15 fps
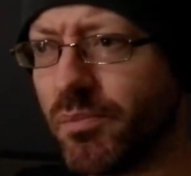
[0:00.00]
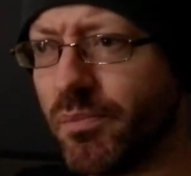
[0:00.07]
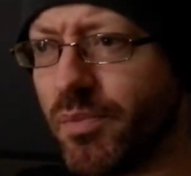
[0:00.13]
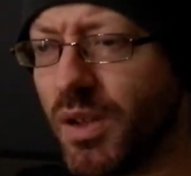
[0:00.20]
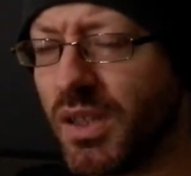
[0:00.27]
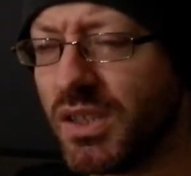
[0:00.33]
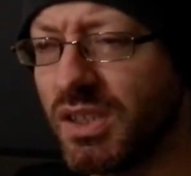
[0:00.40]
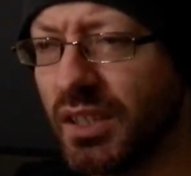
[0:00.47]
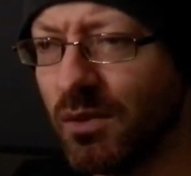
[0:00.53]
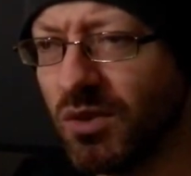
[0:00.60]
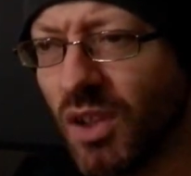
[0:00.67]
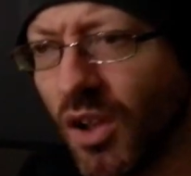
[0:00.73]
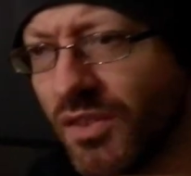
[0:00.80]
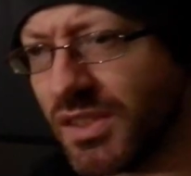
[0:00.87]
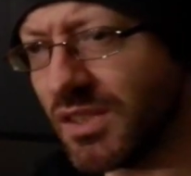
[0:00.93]
But she was
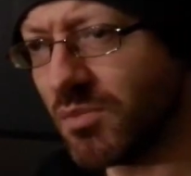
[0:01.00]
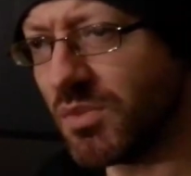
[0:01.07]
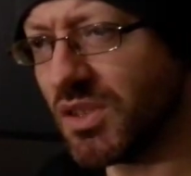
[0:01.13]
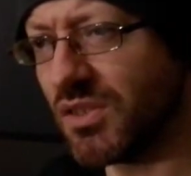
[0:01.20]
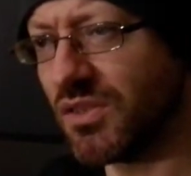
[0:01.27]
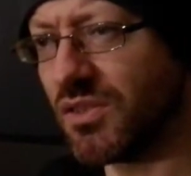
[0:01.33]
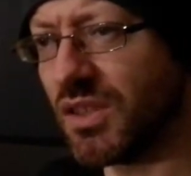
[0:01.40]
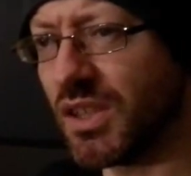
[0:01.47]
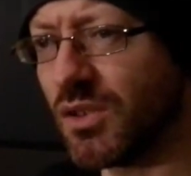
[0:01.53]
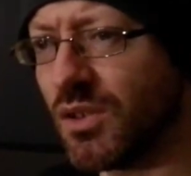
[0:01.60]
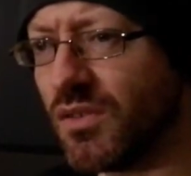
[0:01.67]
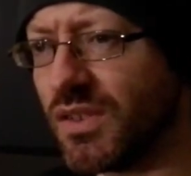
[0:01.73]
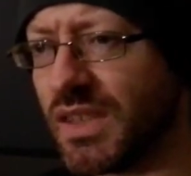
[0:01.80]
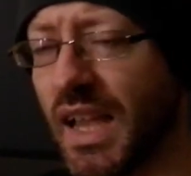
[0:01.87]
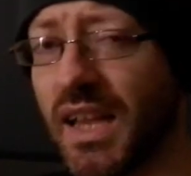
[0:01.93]
on this mission, so they could
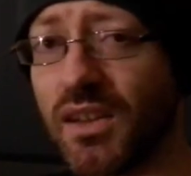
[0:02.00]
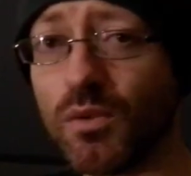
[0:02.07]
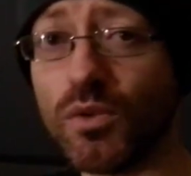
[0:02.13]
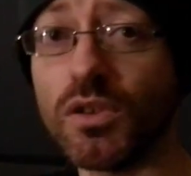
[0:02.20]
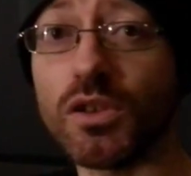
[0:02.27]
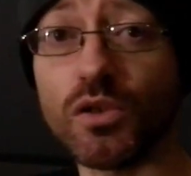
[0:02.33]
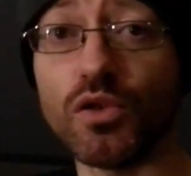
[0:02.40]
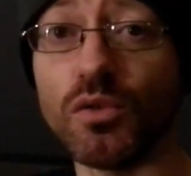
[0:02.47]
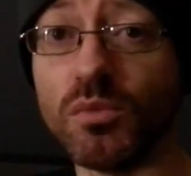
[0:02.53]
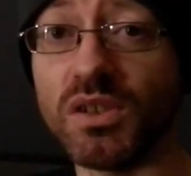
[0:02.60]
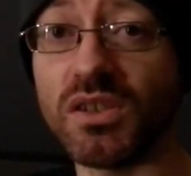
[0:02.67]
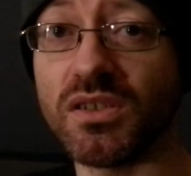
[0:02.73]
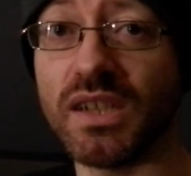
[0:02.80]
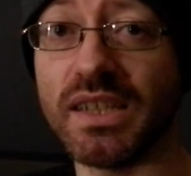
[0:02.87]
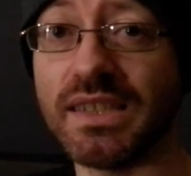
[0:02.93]
have just had a really cool
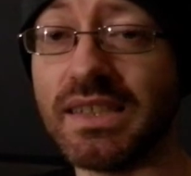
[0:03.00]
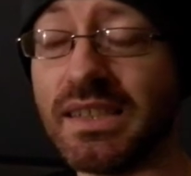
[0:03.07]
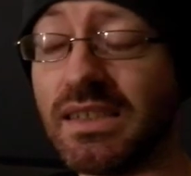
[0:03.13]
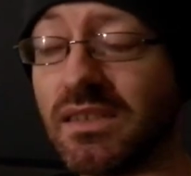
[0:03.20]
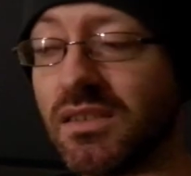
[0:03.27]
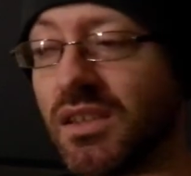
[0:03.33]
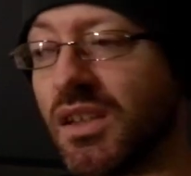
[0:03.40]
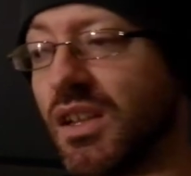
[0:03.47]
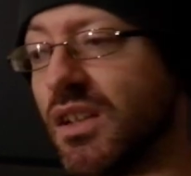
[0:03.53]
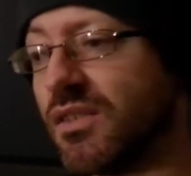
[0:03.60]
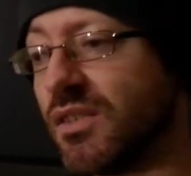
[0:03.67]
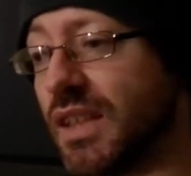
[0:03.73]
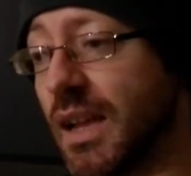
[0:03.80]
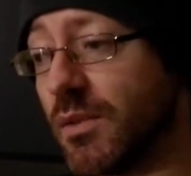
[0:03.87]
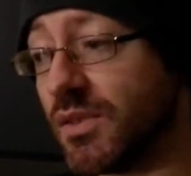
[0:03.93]
mission and didn't.
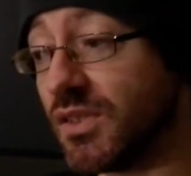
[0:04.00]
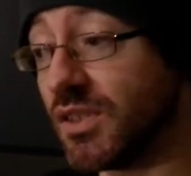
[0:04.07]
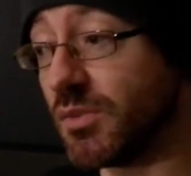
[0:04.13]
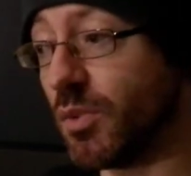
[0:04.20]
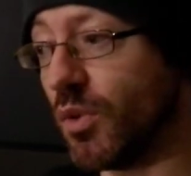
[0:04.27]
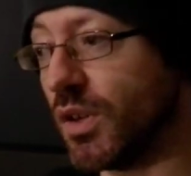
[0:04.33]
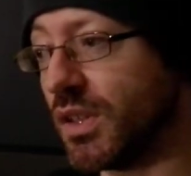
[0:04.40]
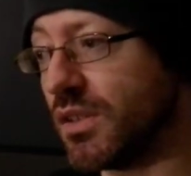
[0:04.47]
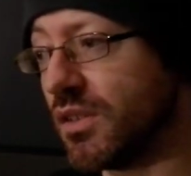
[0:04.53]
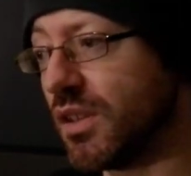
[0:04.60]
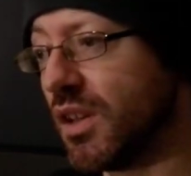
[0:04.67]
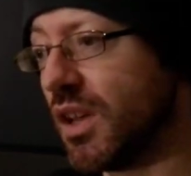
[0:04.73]
So that was disappointing.